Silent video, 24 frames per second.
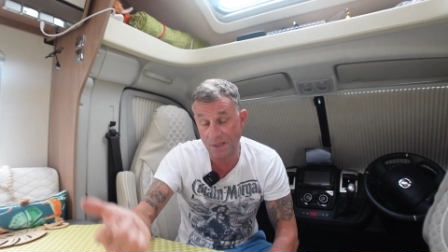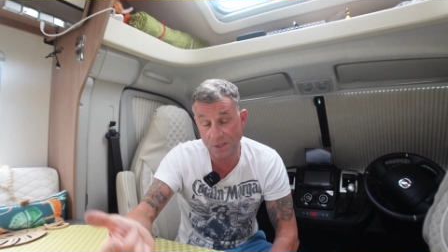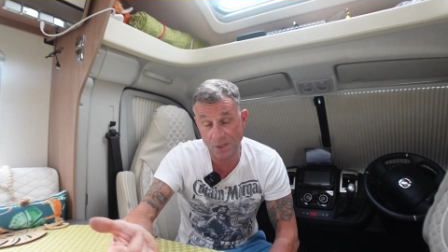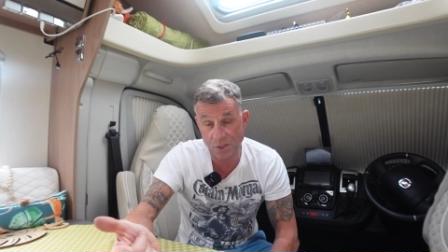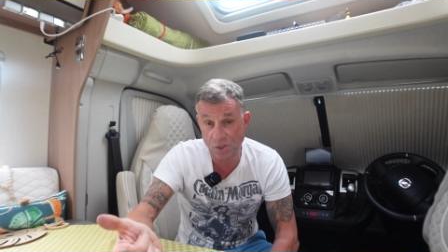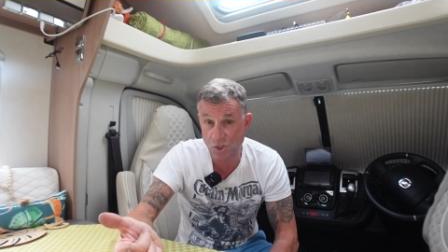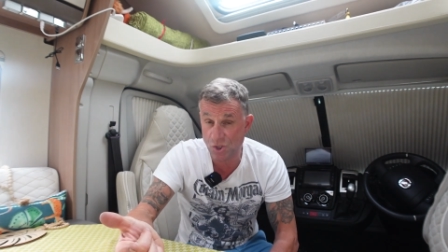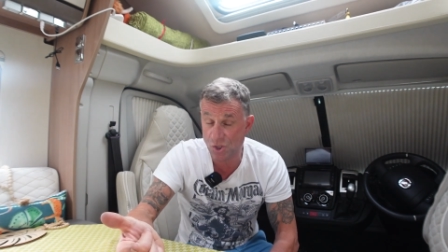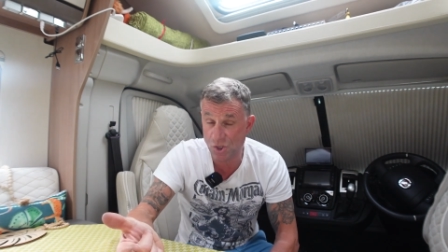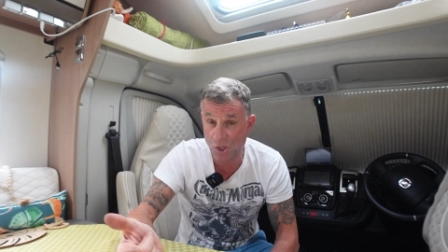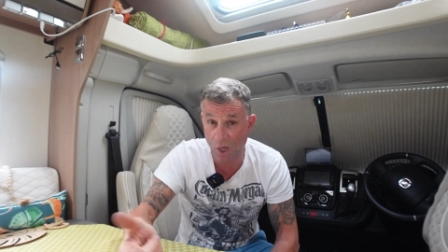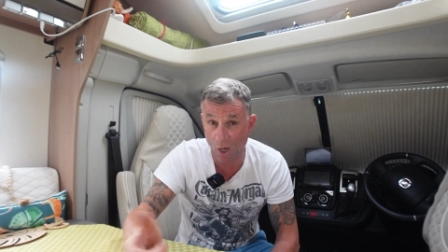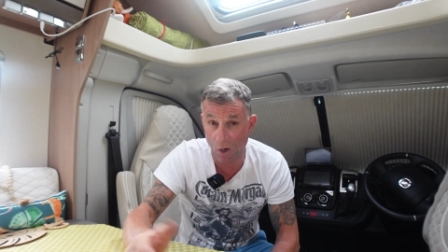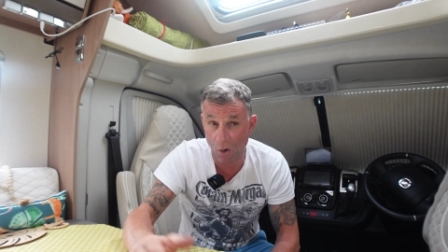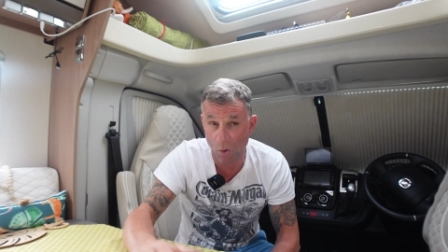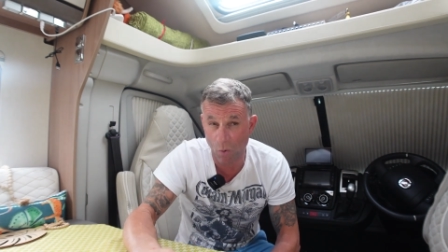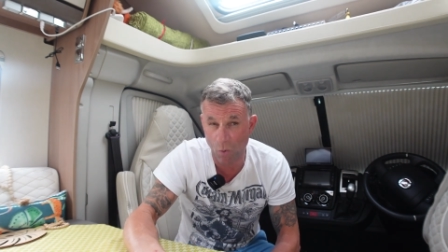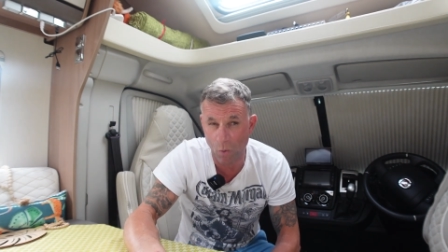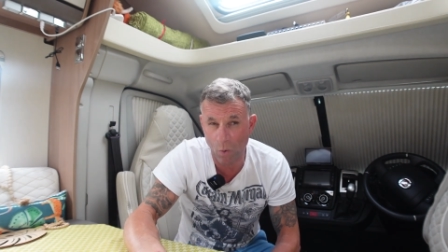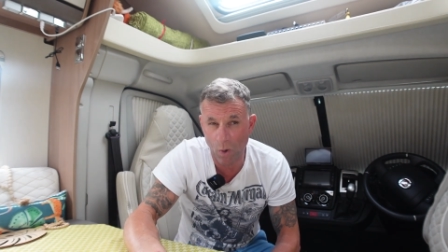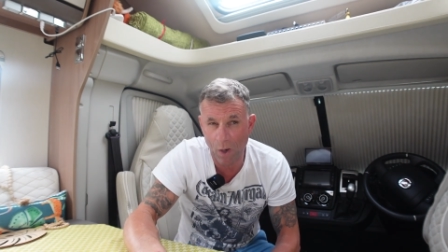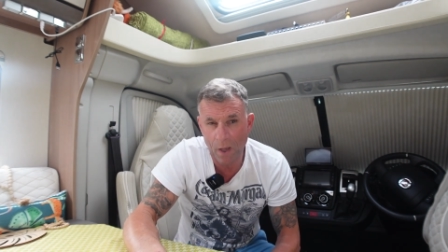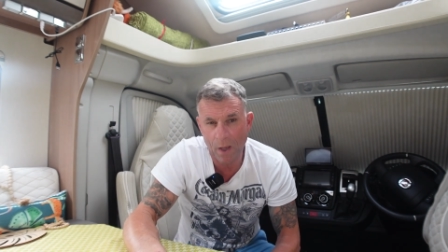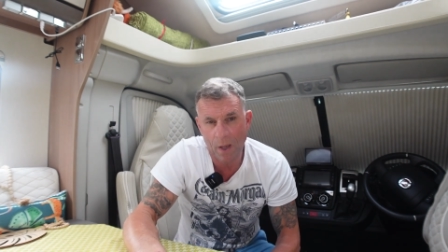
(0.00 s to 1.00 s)

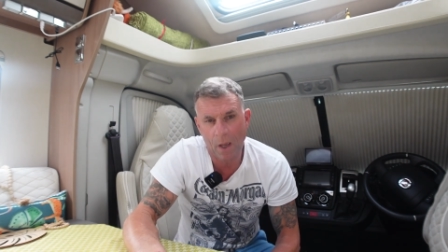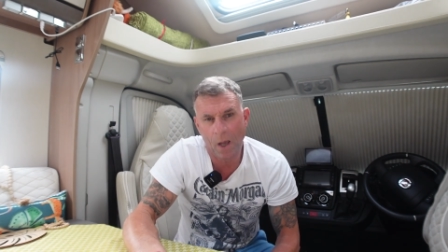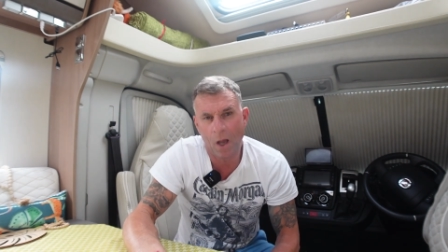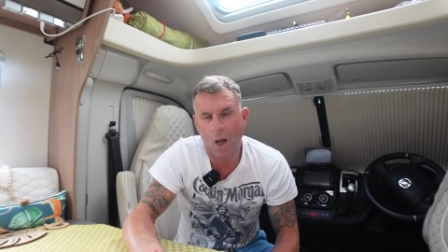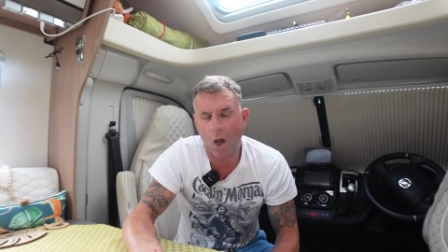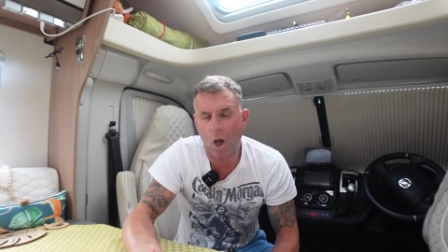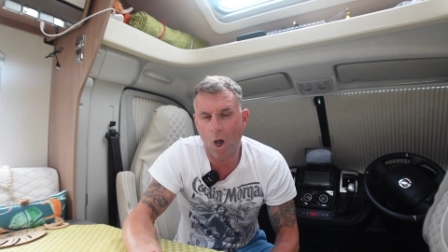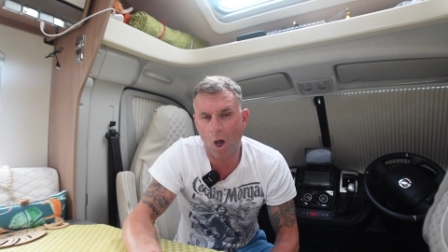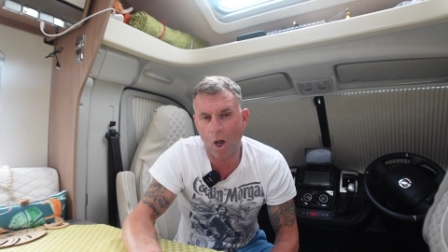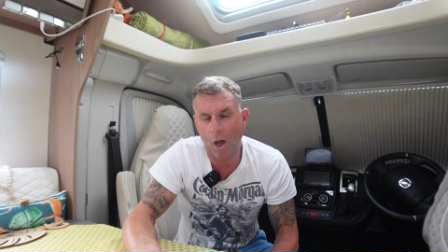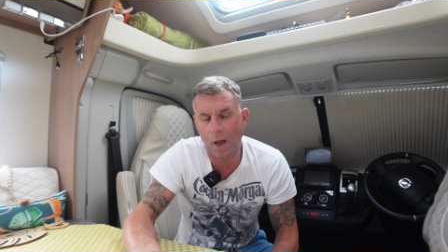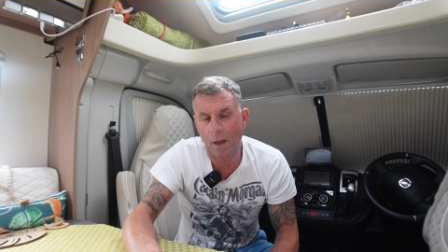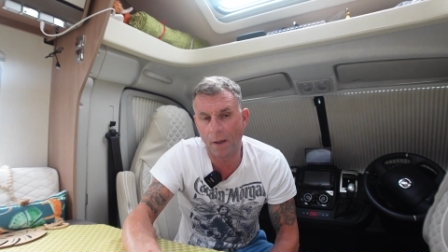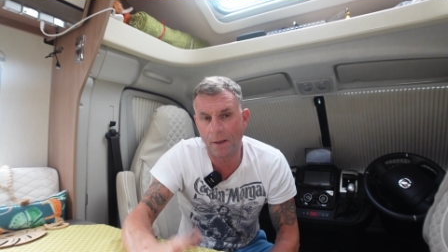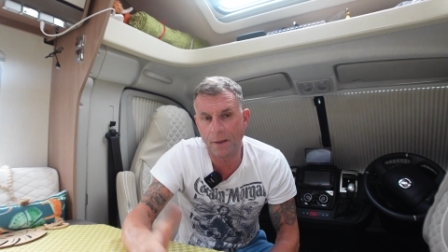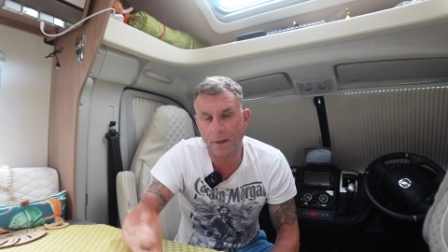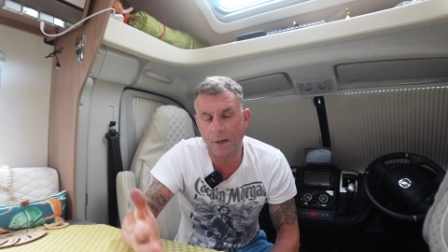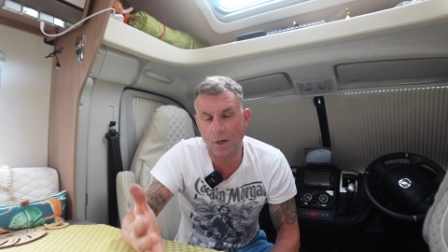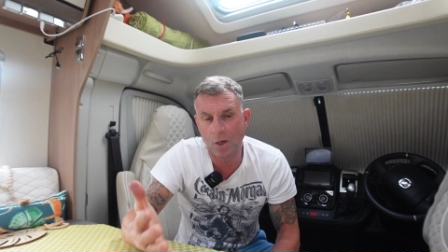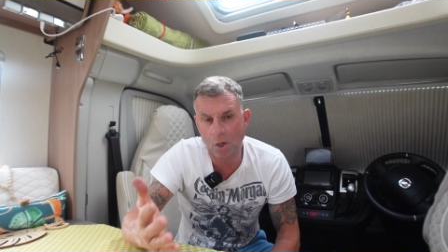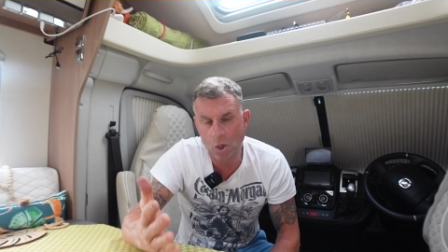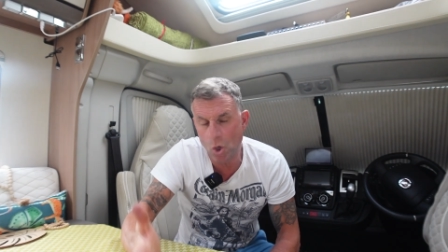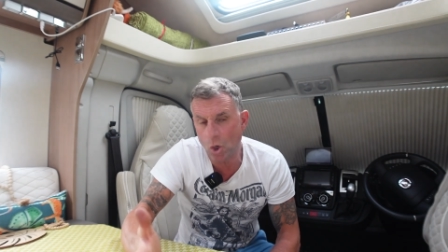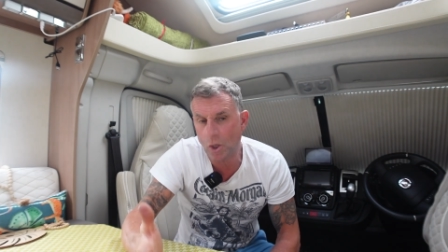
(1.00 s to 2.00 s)
So
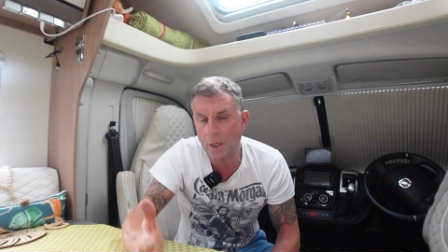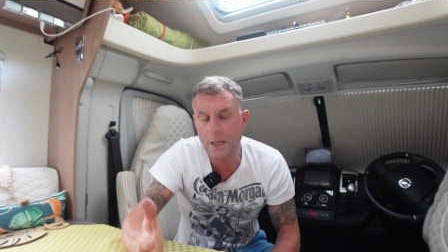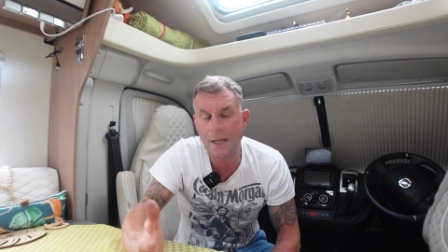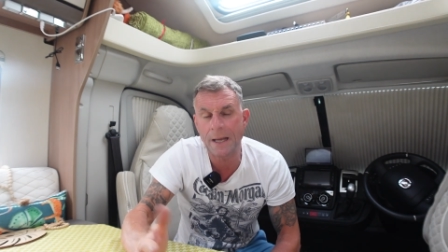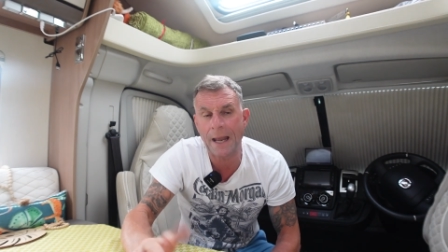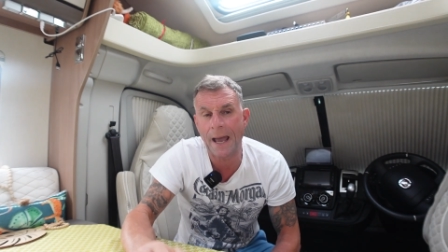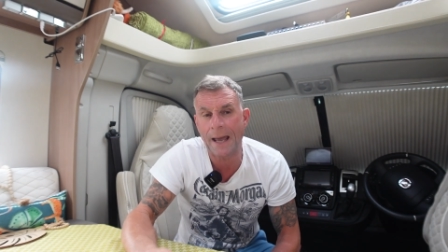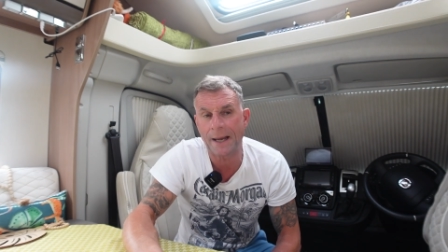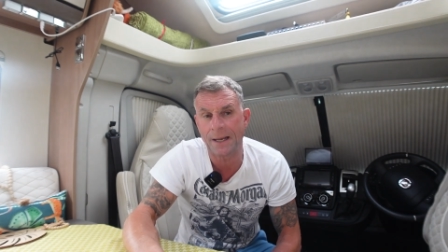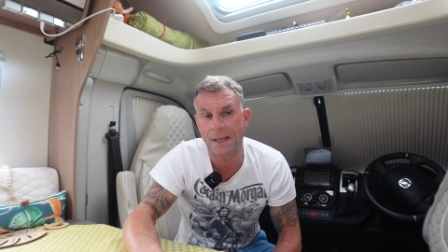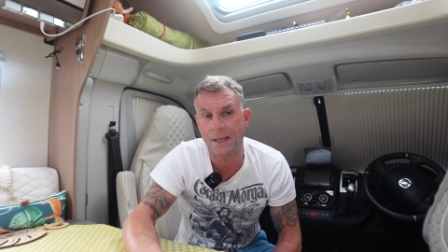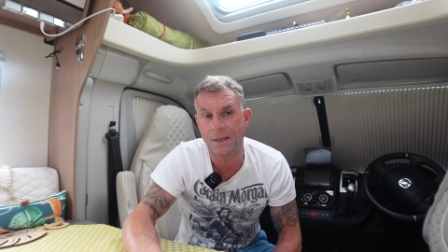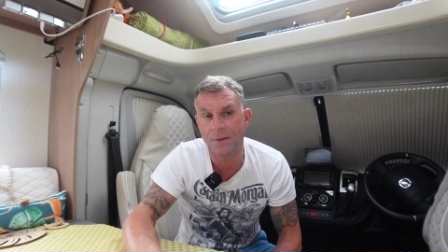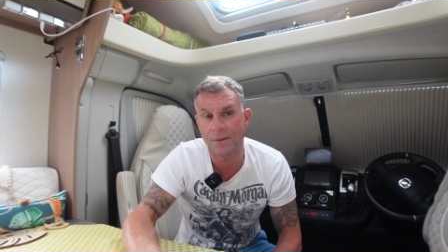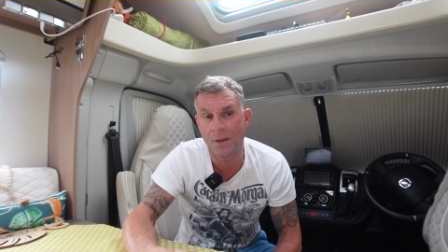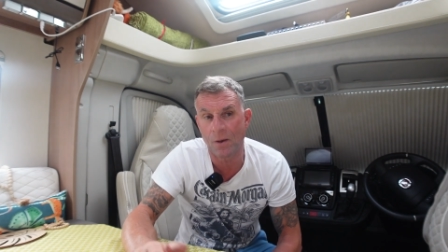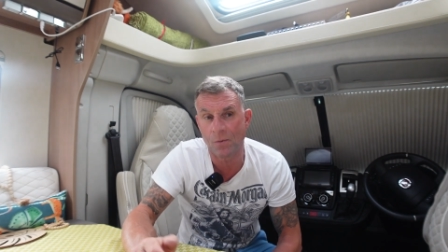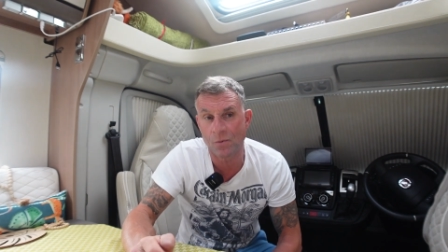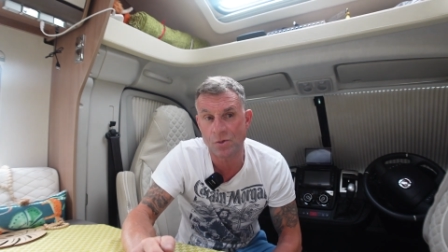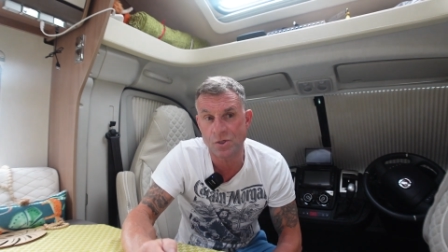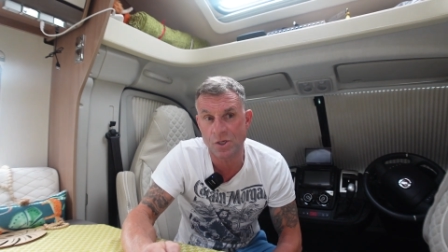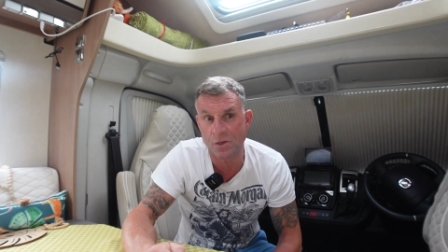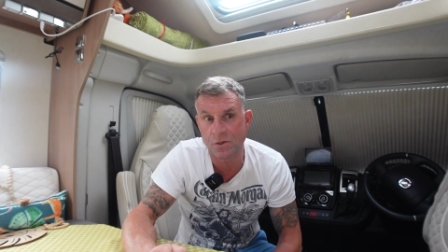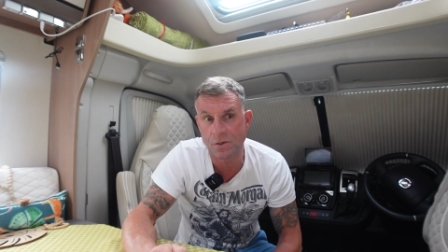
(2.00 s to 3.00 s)
looking at it,
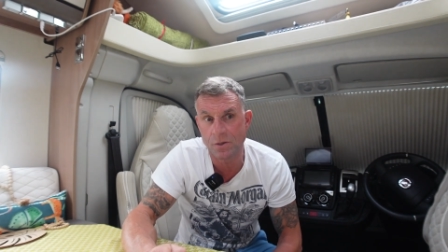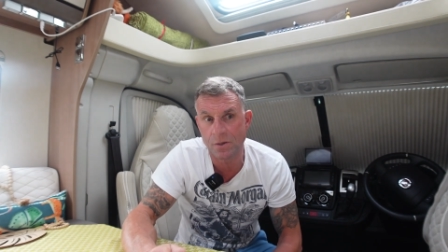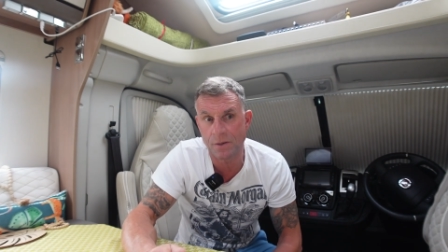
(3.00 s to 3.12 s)
there's